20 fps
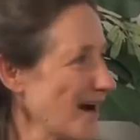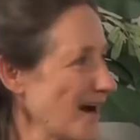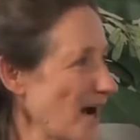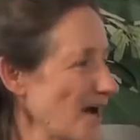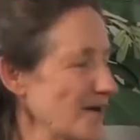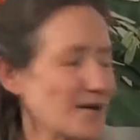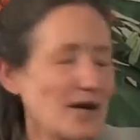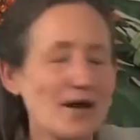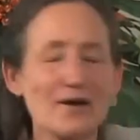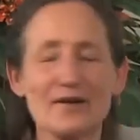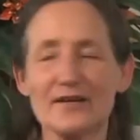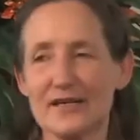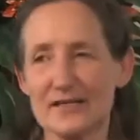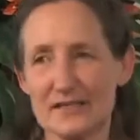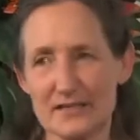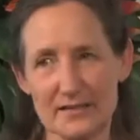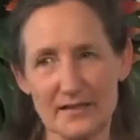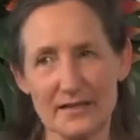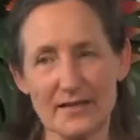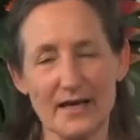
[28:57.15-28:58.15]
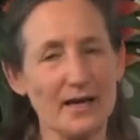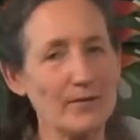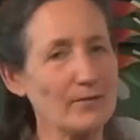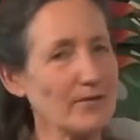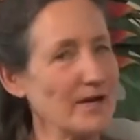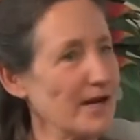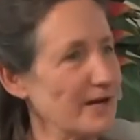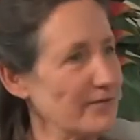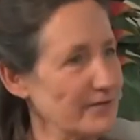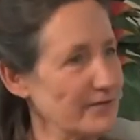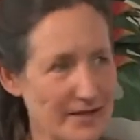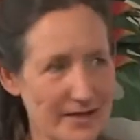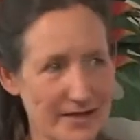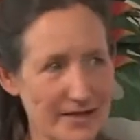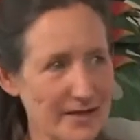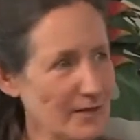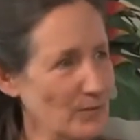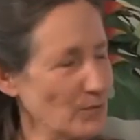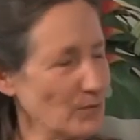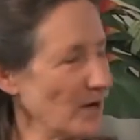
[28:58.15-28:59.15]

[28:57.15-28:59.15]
I know yesterday we're having a heat